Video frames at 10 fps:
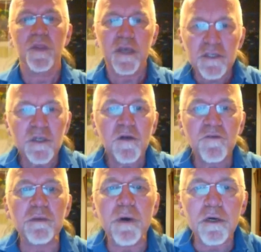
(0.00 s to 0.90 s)
He has a
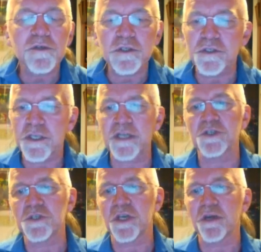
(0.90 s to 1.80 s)
lovely Mars in
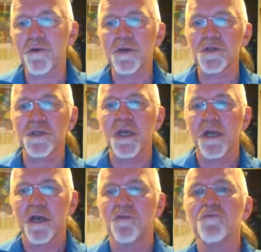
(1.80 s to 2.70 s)
Sagittarius
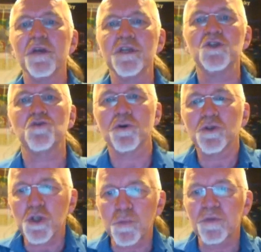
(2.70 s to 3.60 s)
and a really
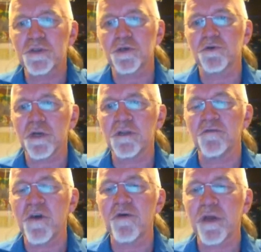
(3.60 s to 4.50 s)
strong Jupiter at
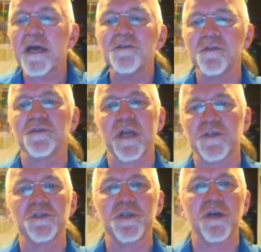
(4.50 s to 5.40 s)
the very end of
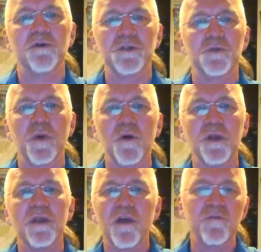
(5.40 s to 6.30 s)
Sagittarius as well,
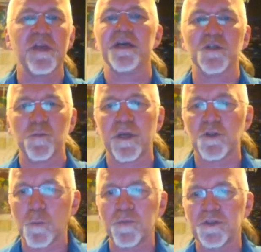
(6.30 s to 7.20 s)
in lovely
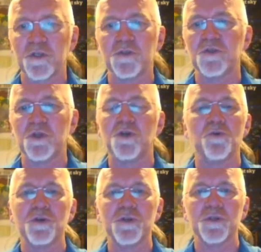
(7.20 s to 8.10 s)
aspect opposition to
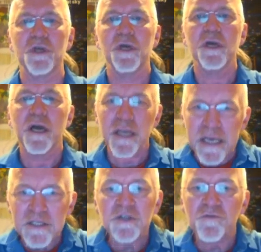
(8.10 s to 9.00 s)
Uranus. And
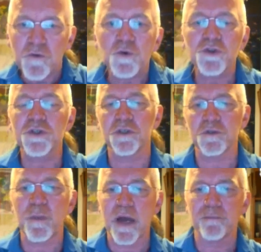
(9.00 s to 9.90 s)
he is a
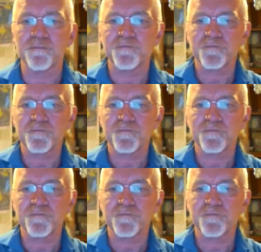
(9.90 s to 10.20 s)
fortunate man.